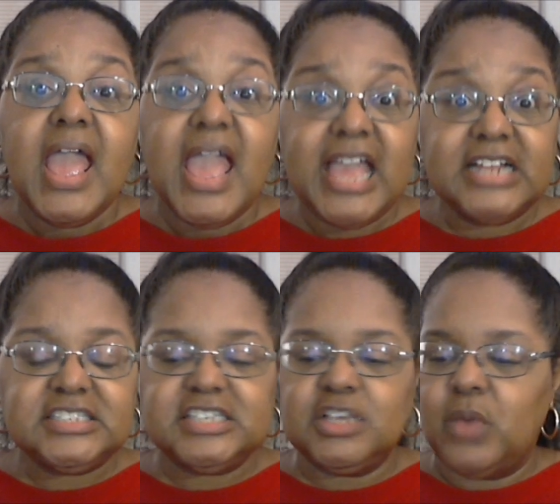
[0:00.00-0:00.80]

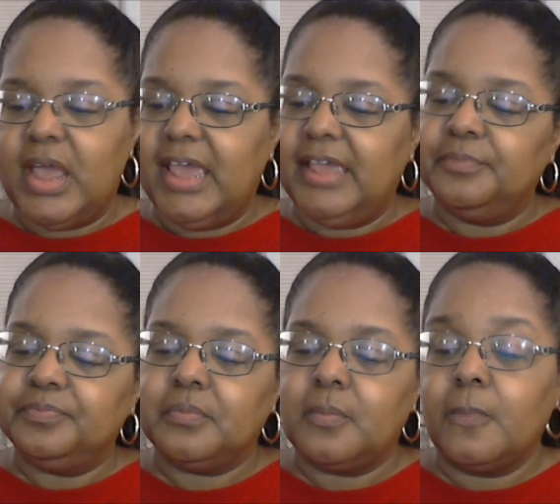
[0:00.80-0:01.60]
Anyway,
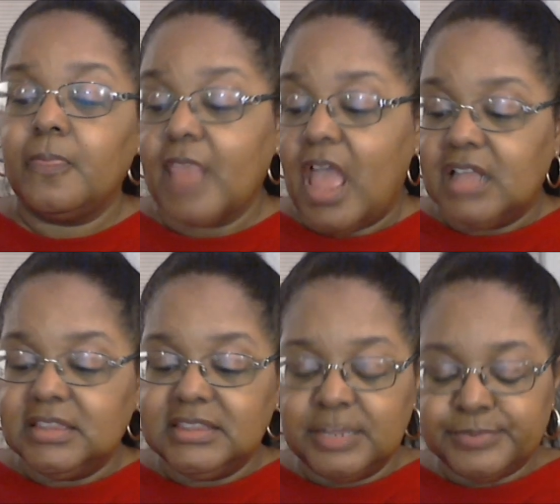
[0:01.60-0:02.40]

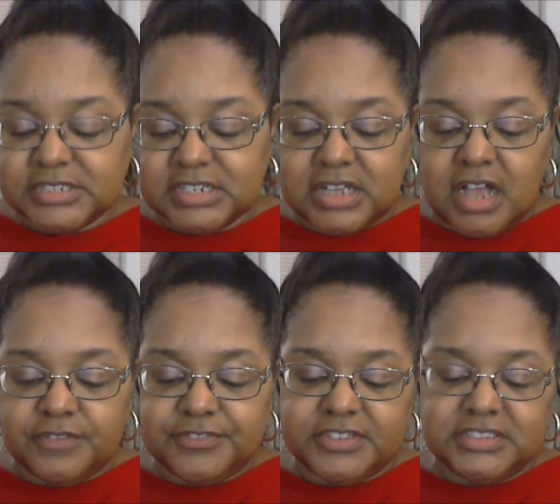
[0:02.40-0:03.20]
lipstick
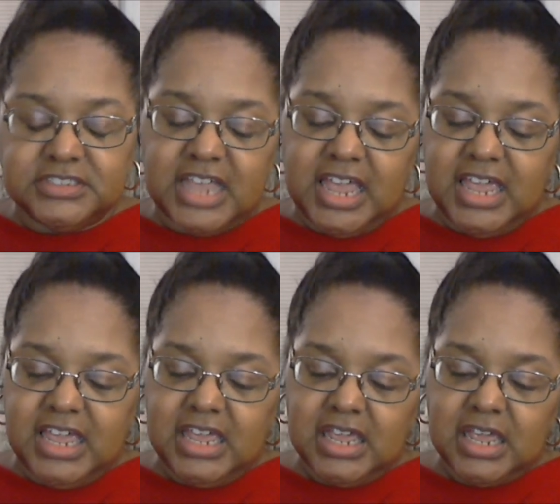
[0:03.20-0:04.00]
of the
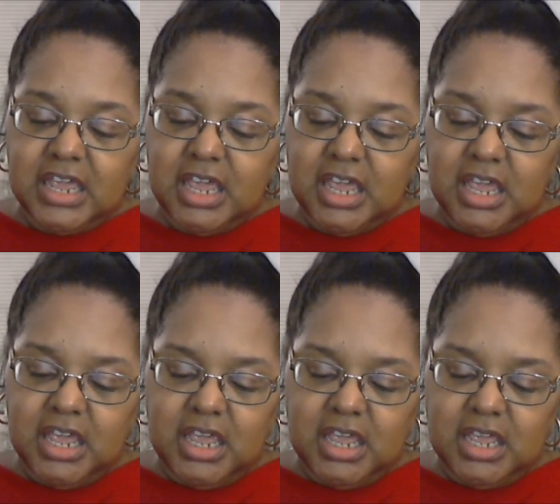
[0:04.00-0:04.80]
day
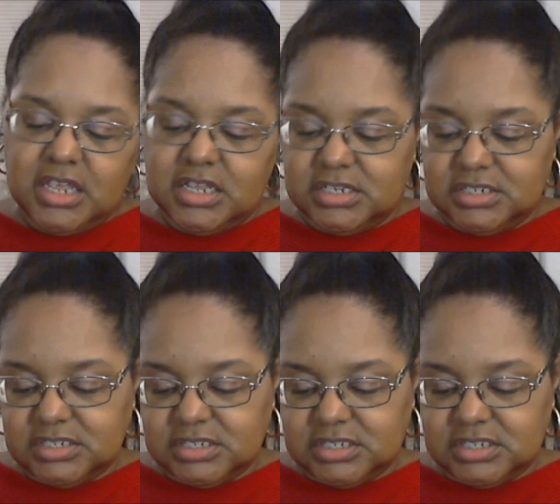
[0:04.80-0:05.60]

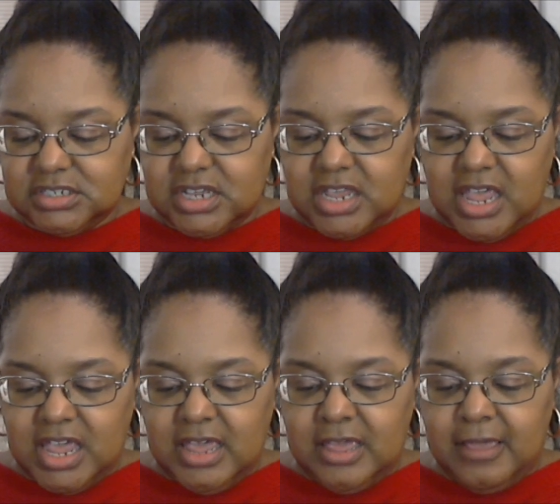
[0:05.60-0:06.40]
is
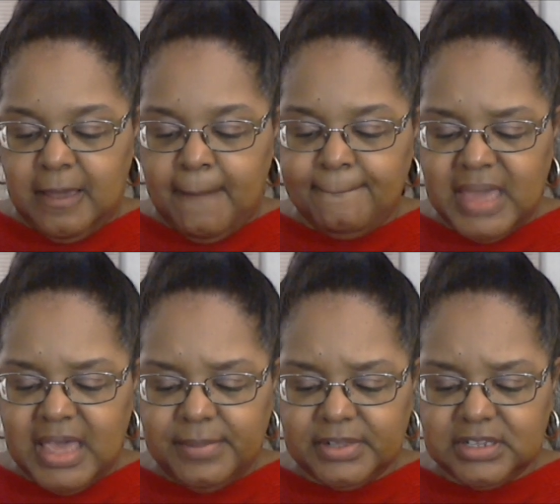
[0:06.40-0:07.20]
a
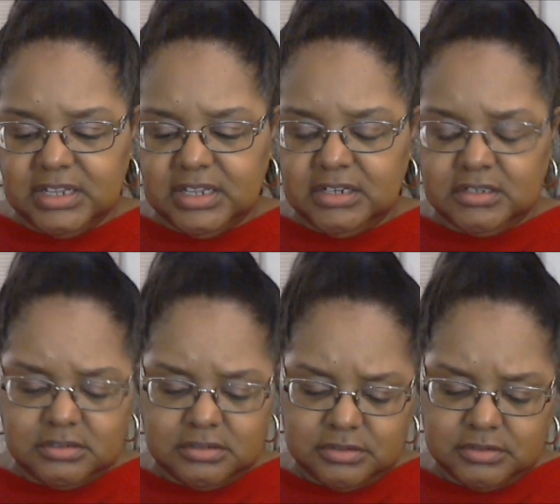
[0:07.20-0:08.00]
Maybelline.
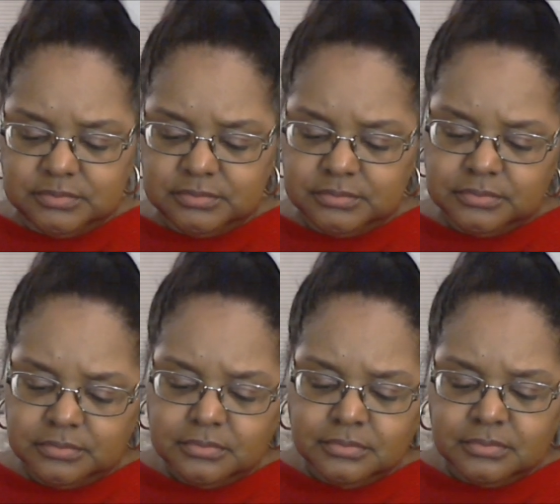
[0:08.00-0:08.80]

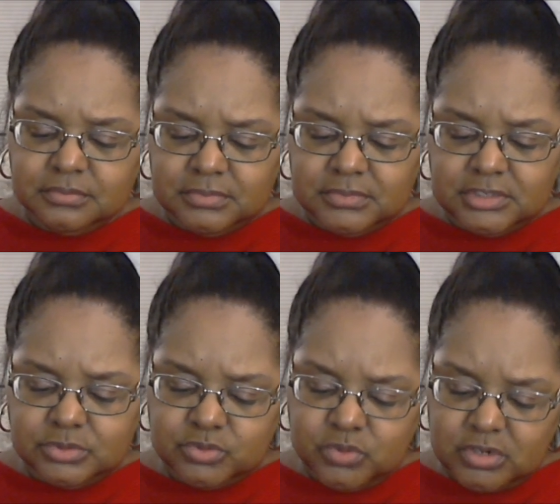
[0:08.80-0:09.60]
This
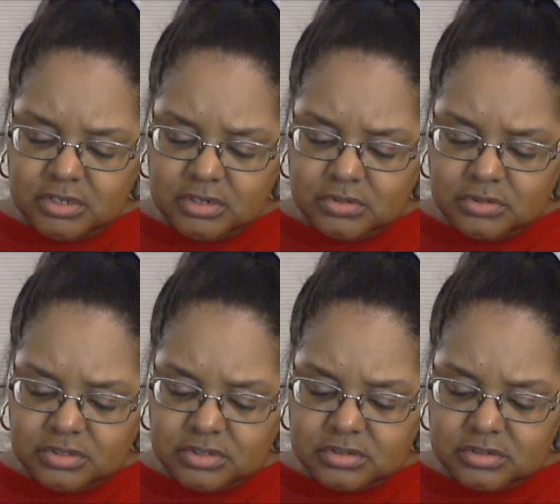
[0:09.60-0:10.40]
was one of
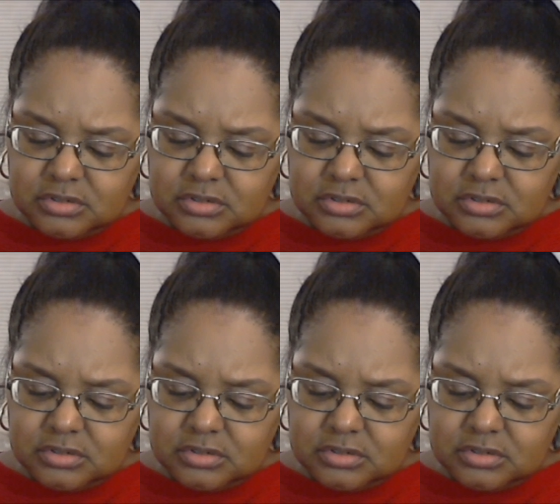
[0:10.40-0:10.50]
those.